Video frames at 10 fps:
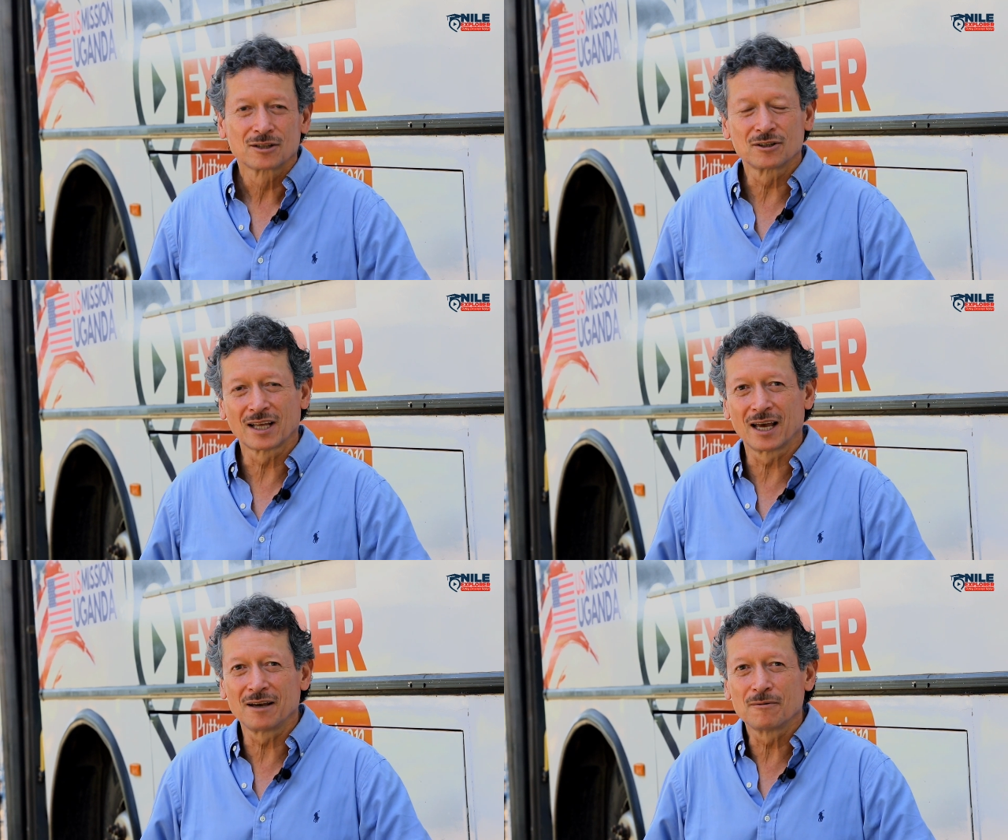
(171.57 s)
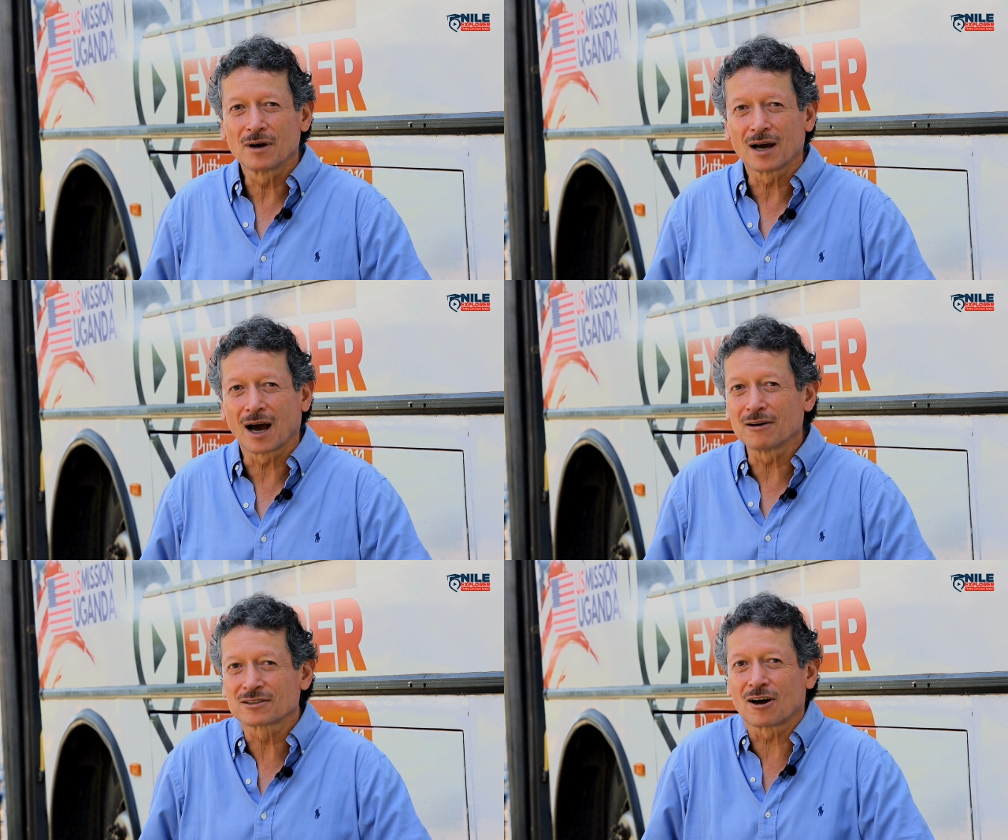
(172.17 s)
Today
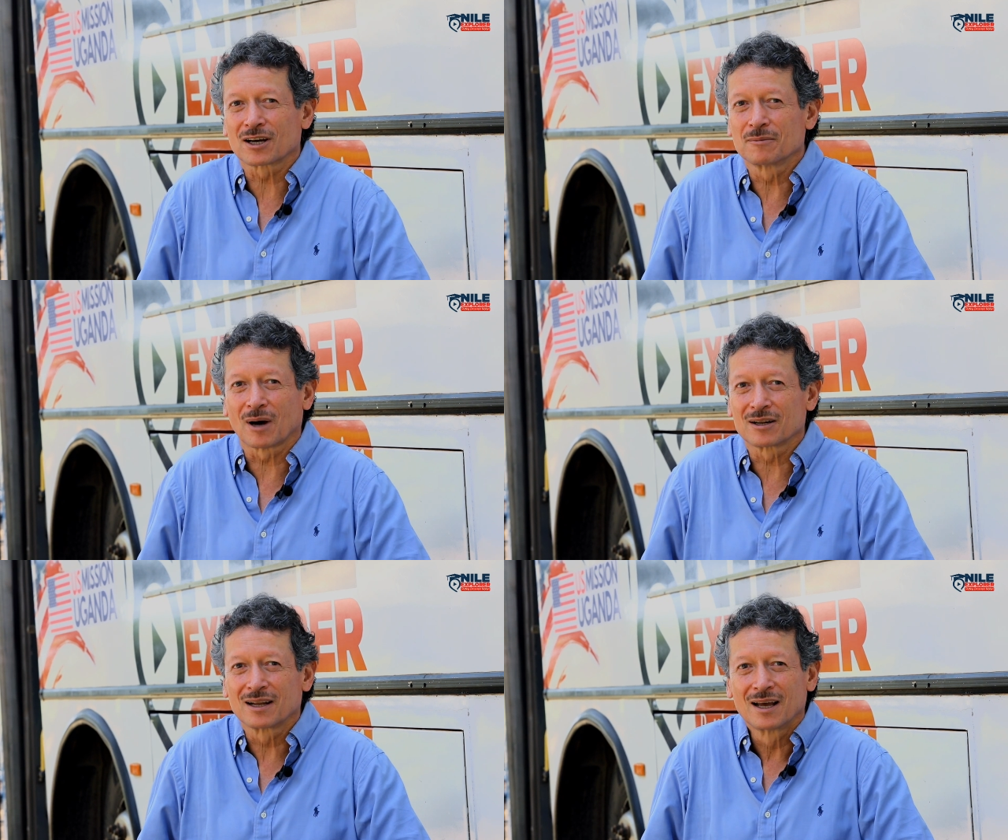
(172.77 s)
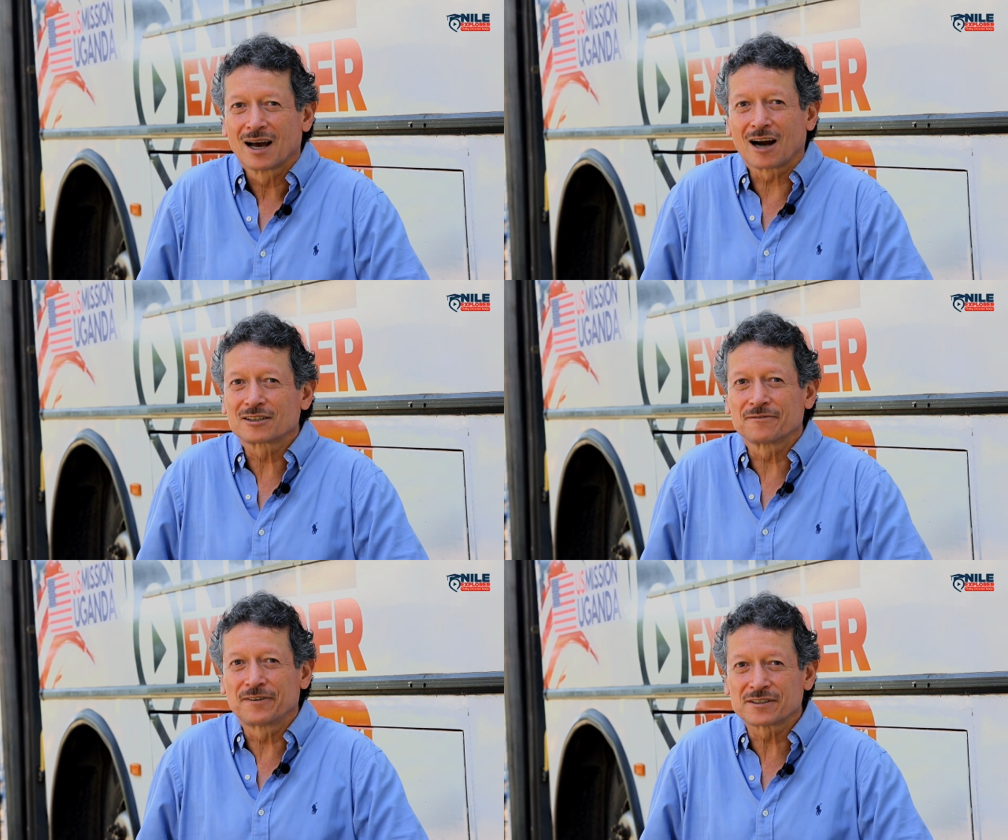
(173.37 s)
I was talking about
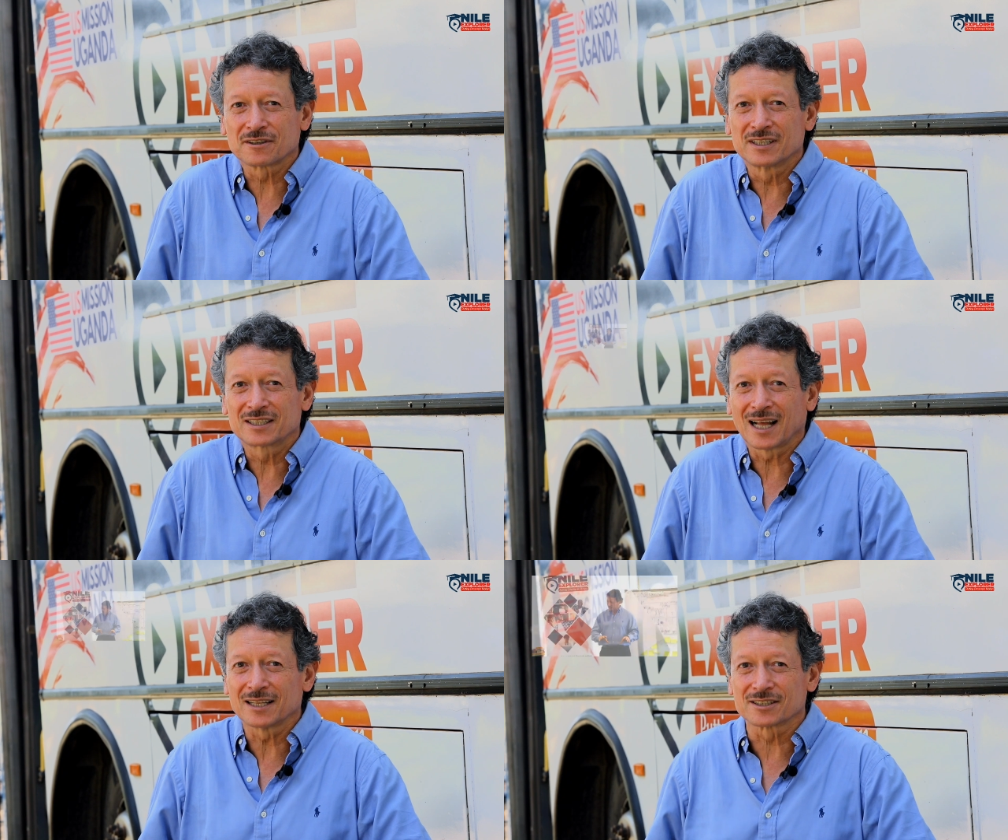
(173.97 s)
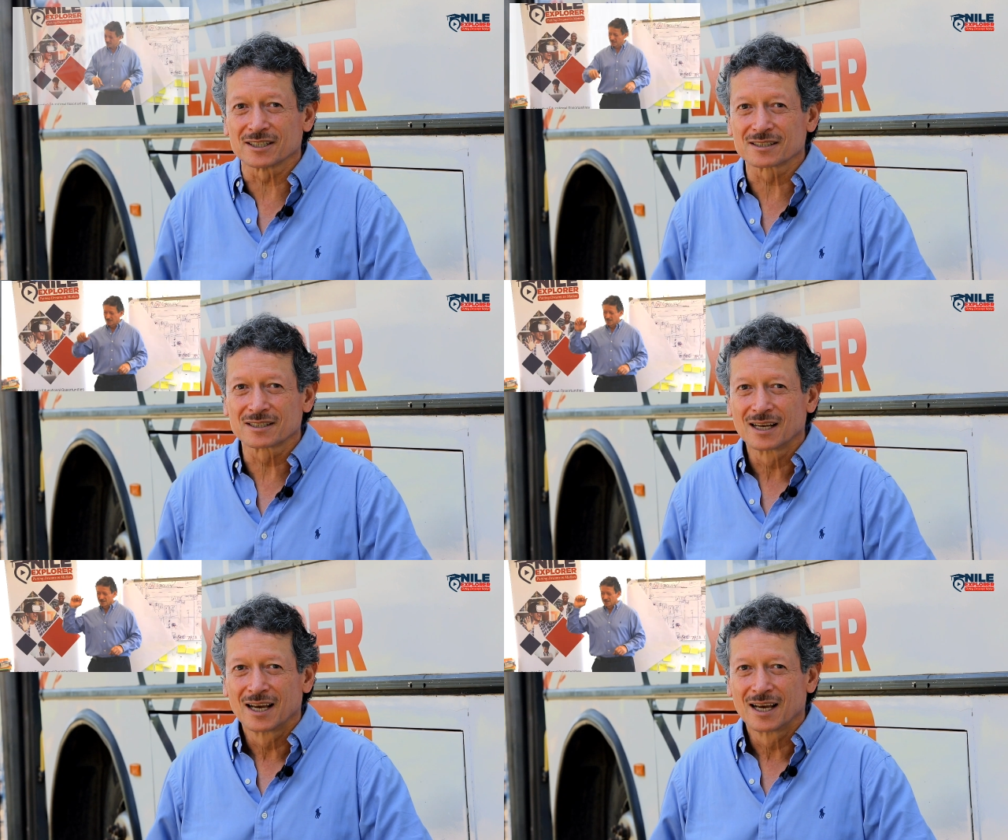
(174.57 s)
artificial intelligence